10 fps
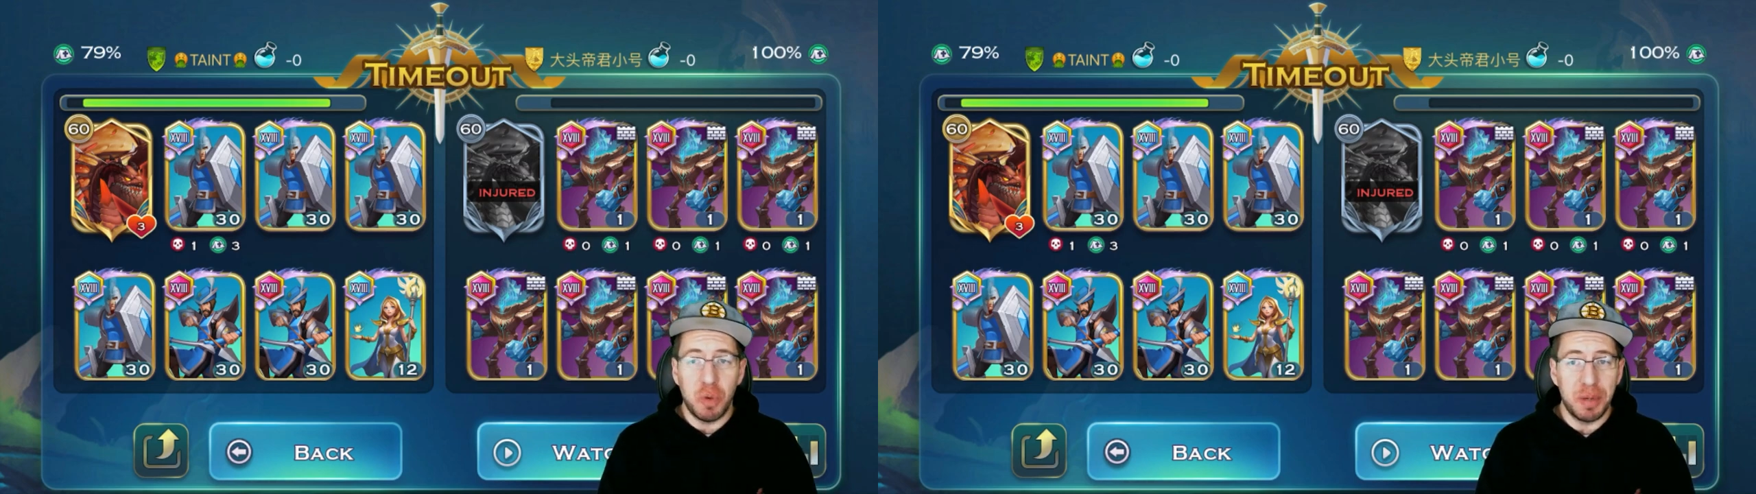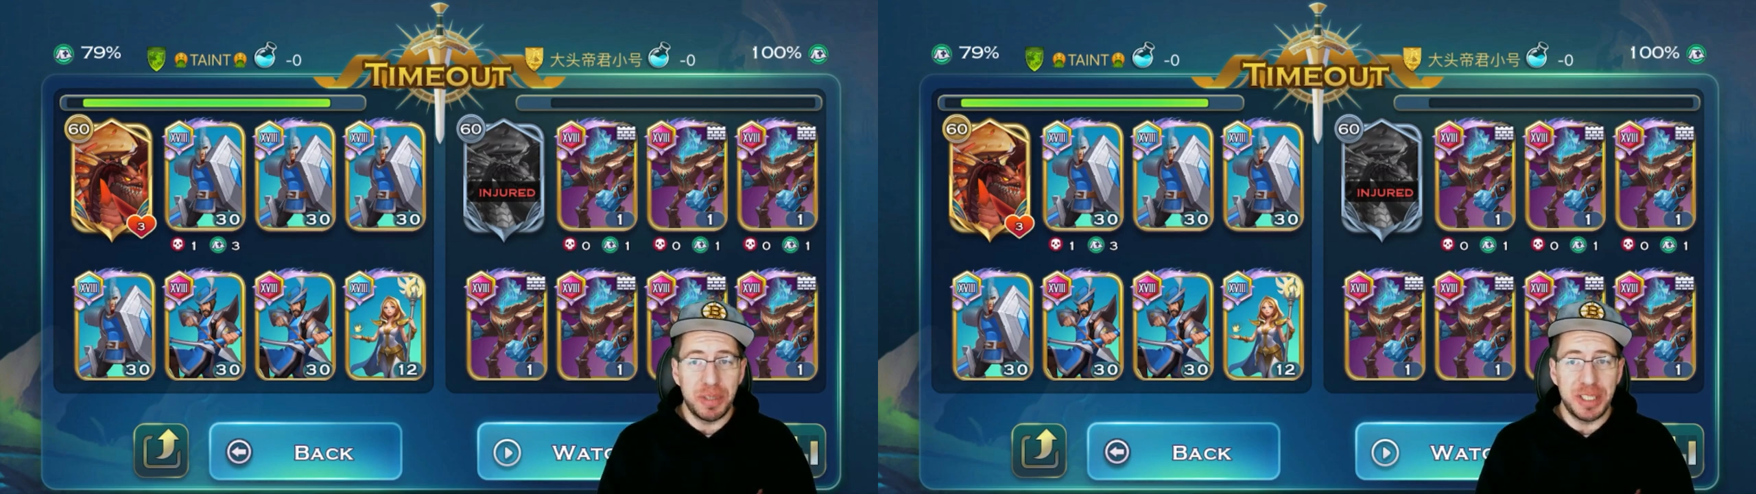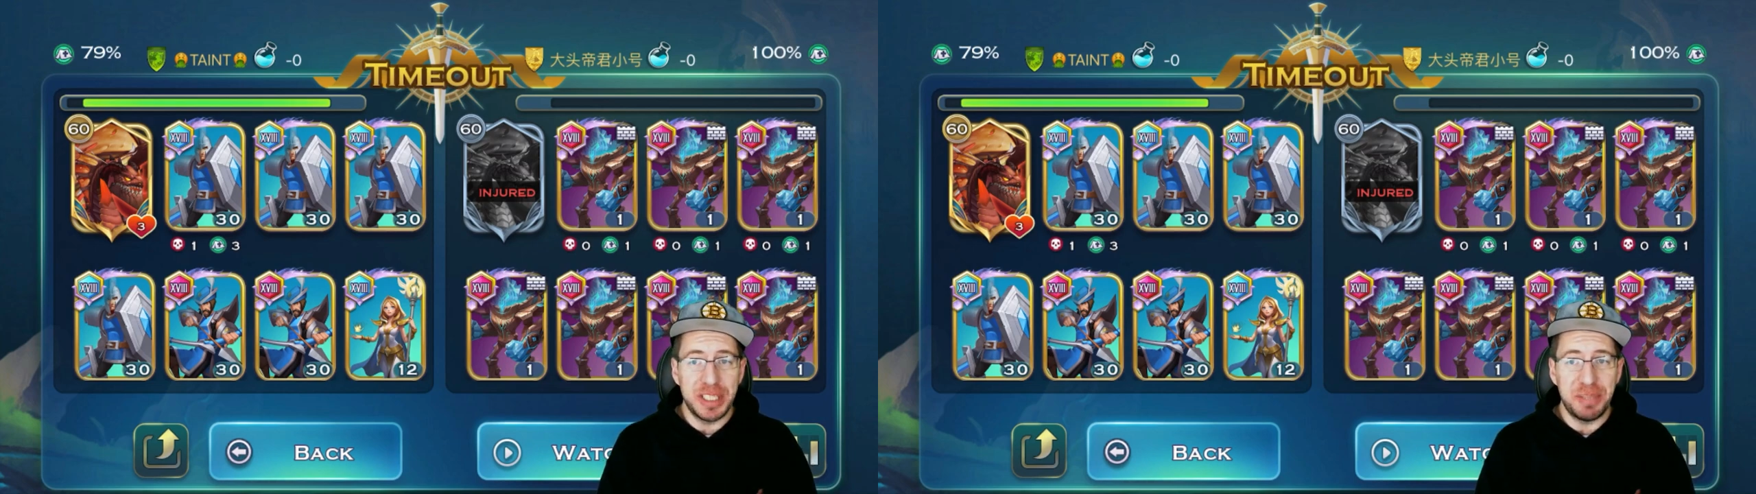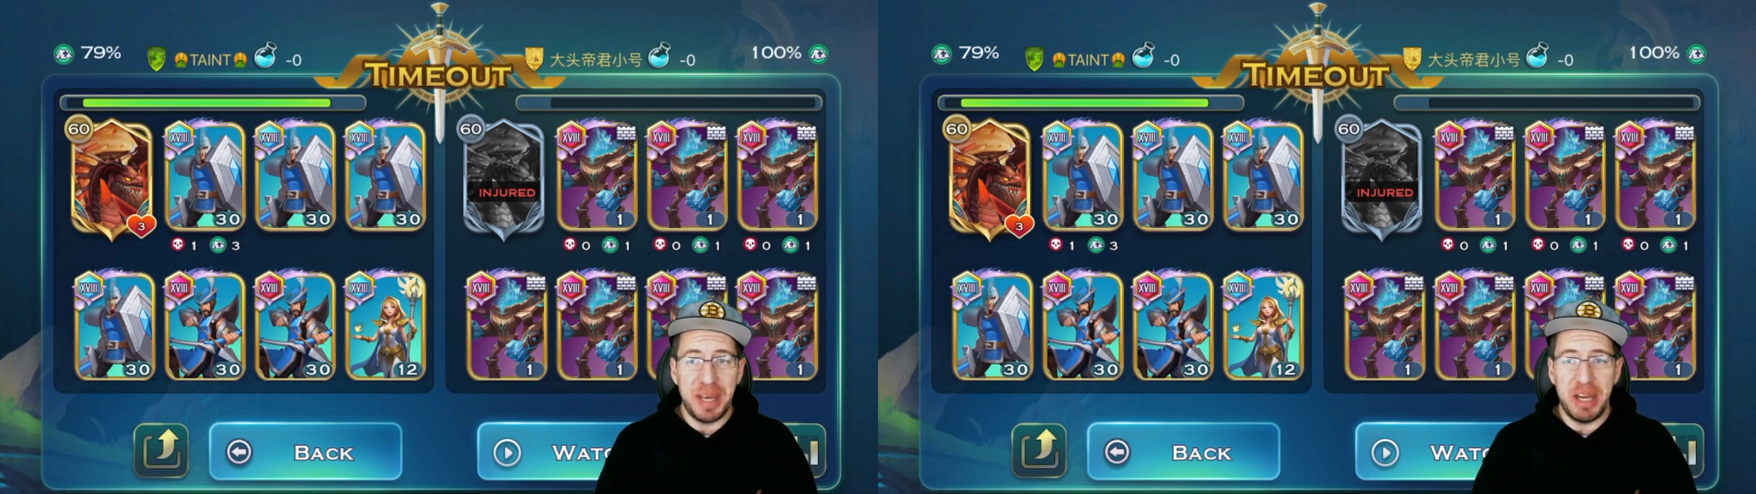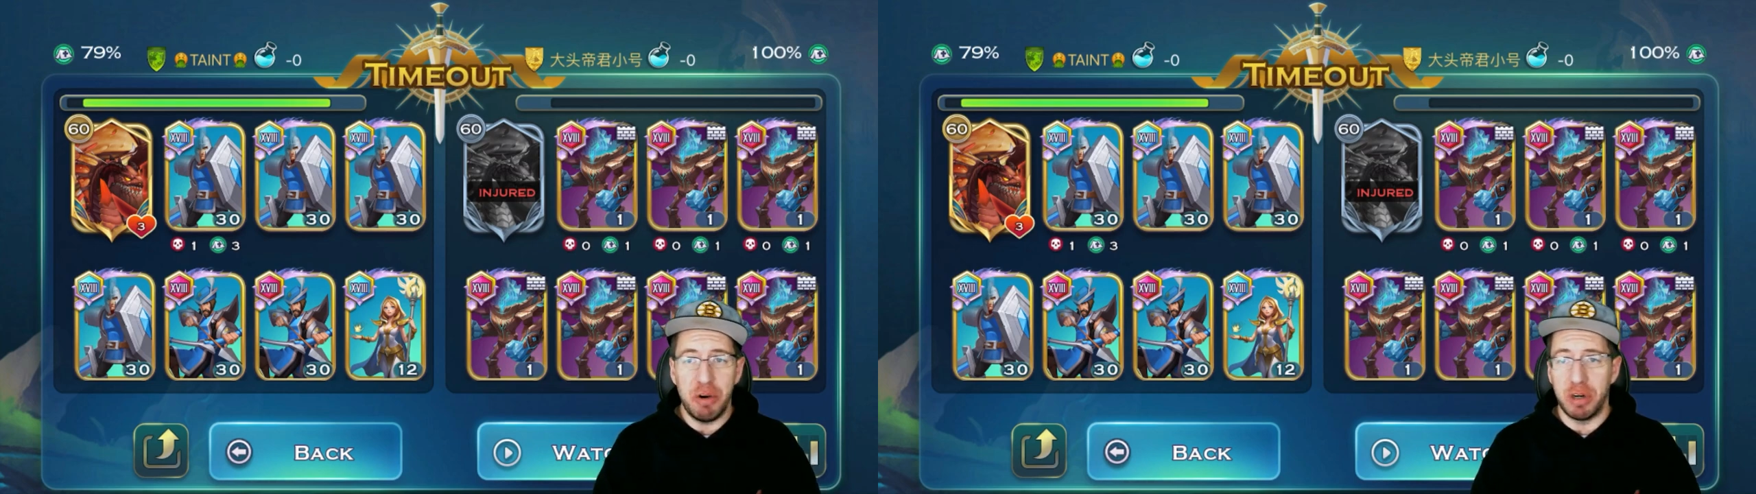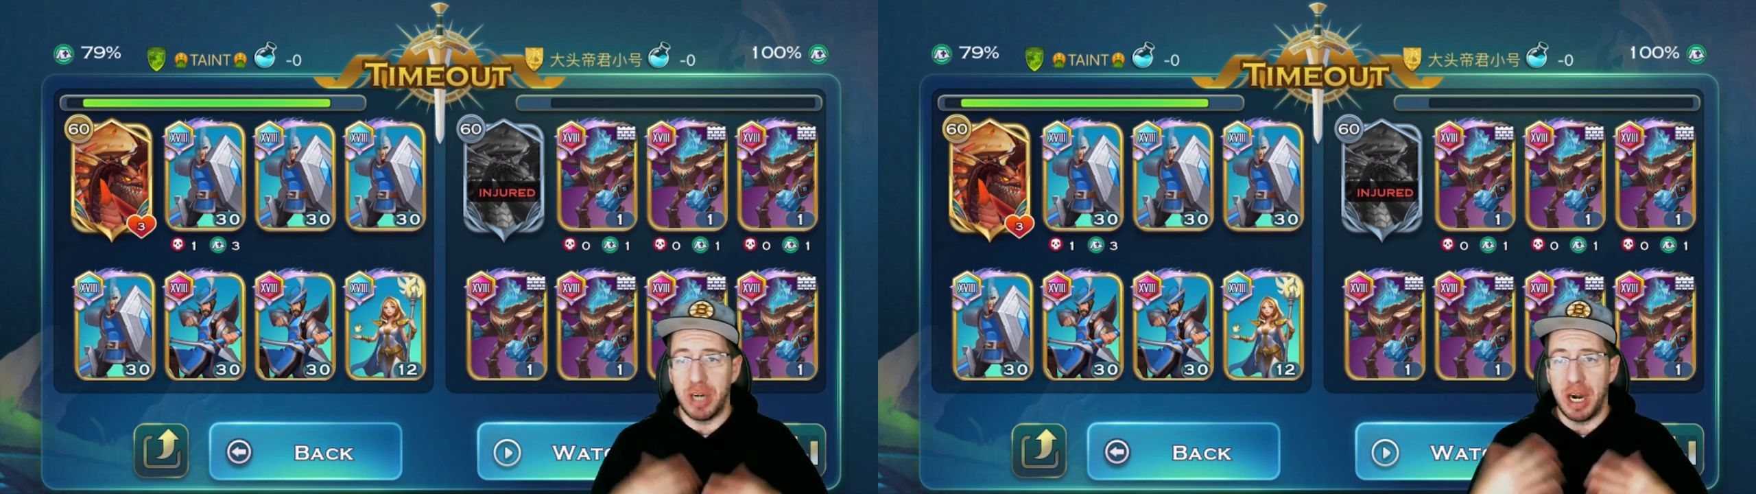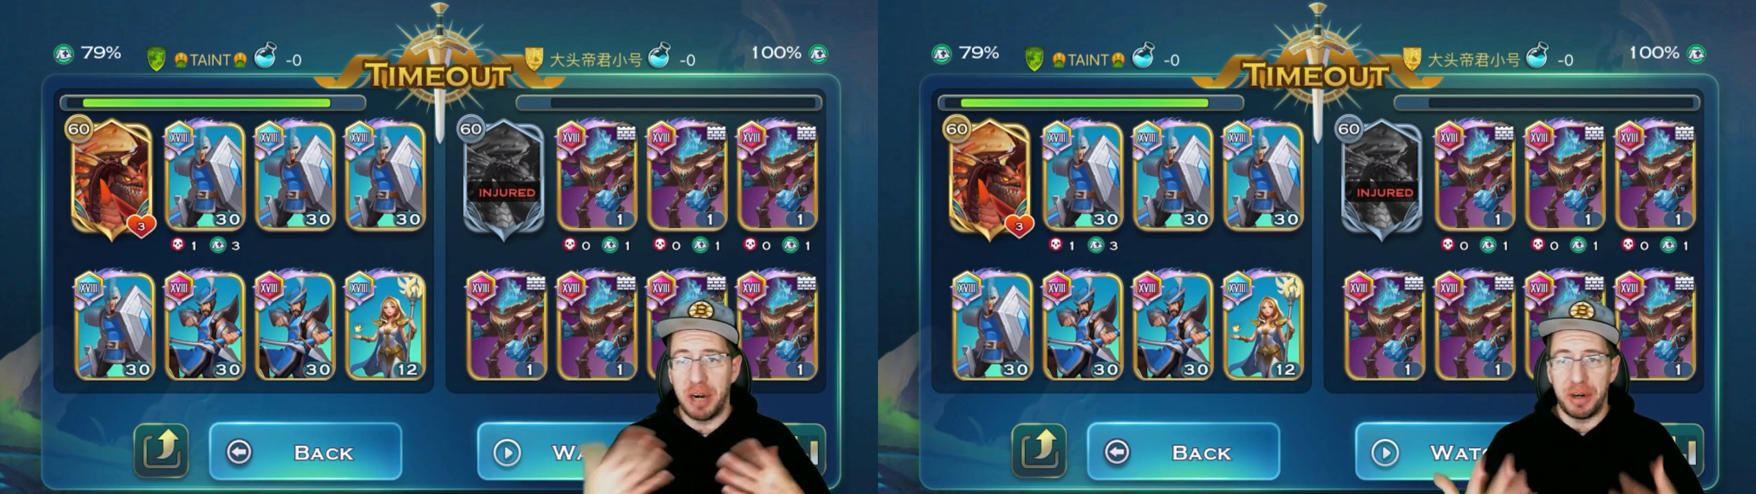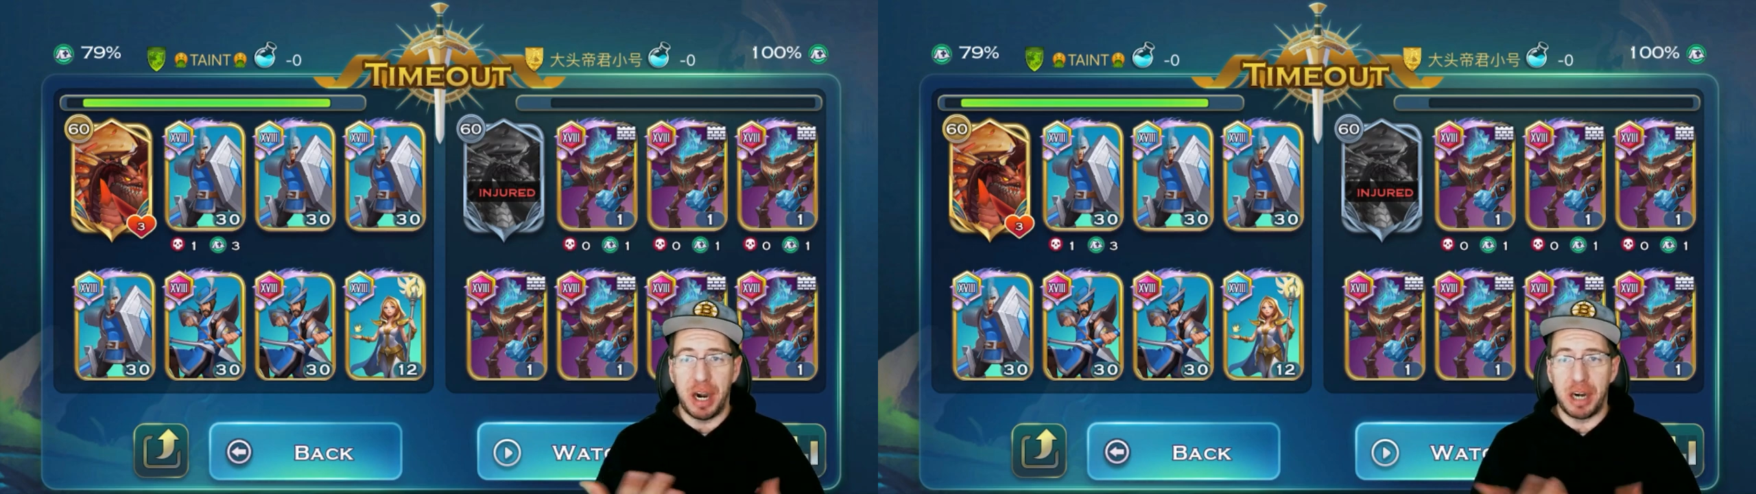want to participate or